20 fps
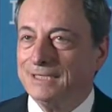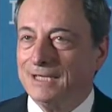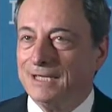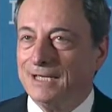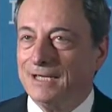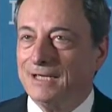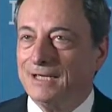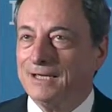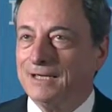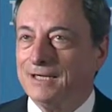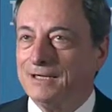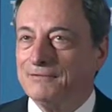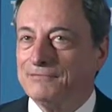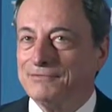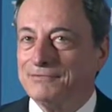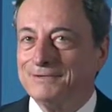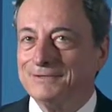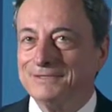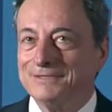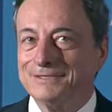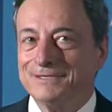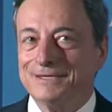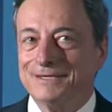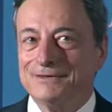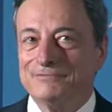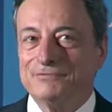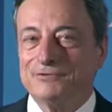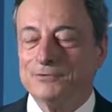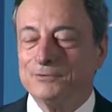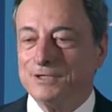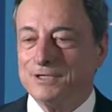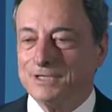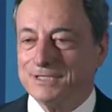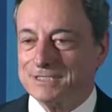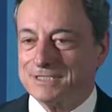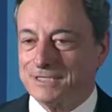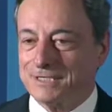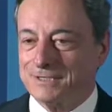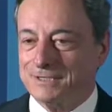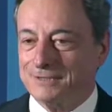a few
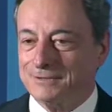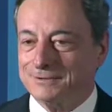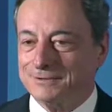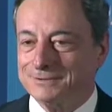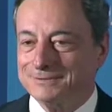years ago,